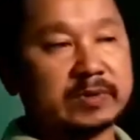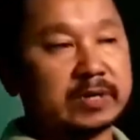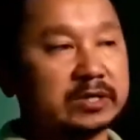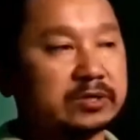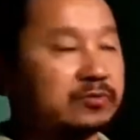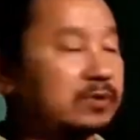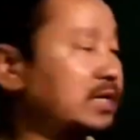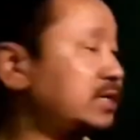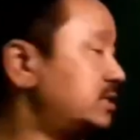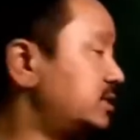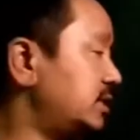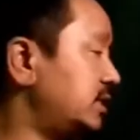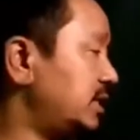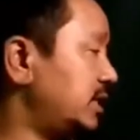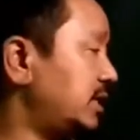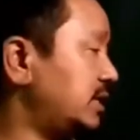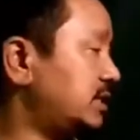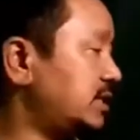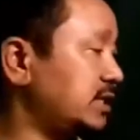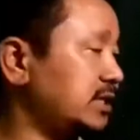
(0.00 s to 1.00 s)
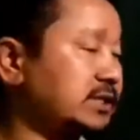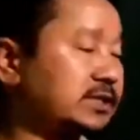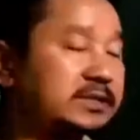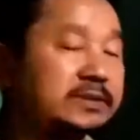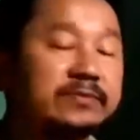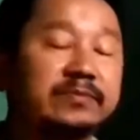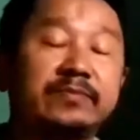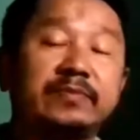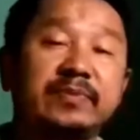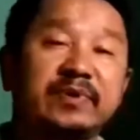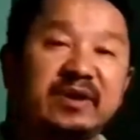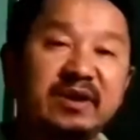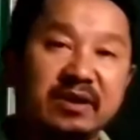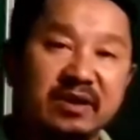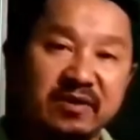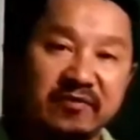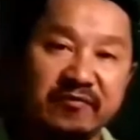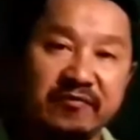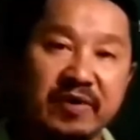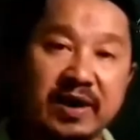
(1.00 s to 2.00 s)
Otherwise, it is
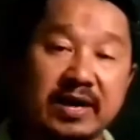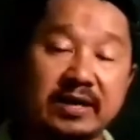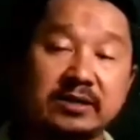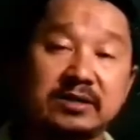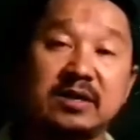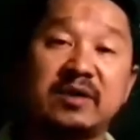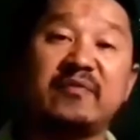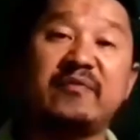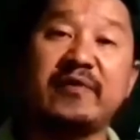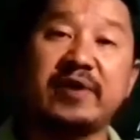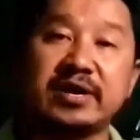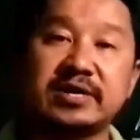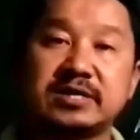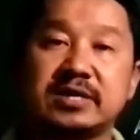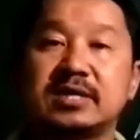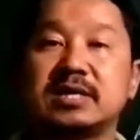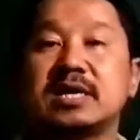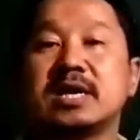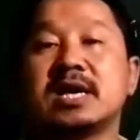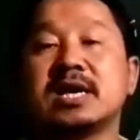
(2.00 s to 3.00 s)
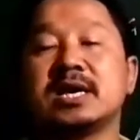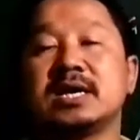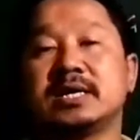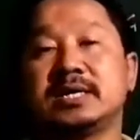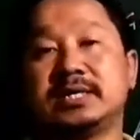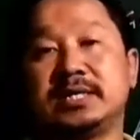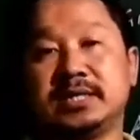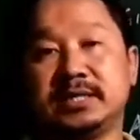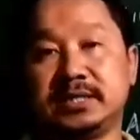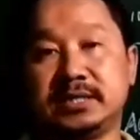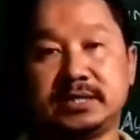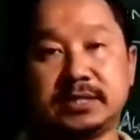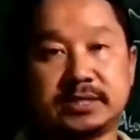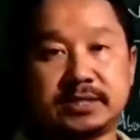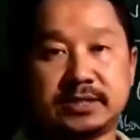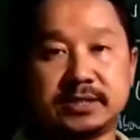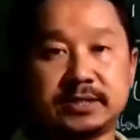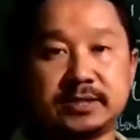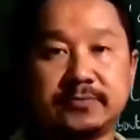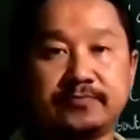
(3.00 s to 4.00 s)
in fact a fatal
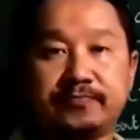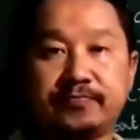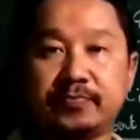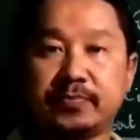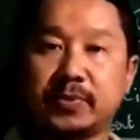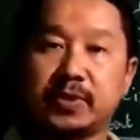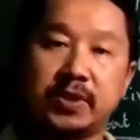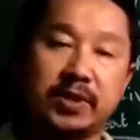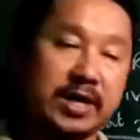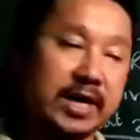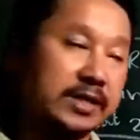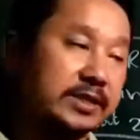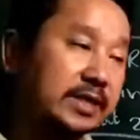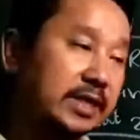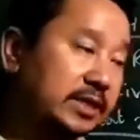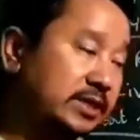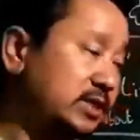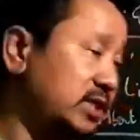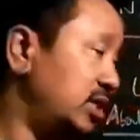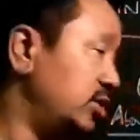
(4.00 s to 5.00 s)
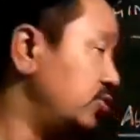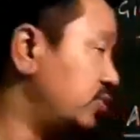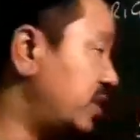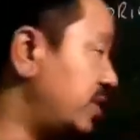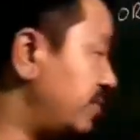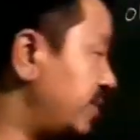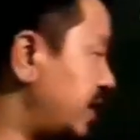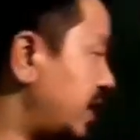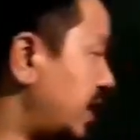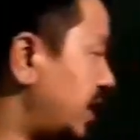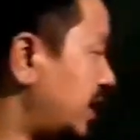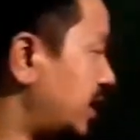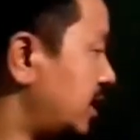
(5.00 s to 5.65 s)
disease. Alright, that is leukemia.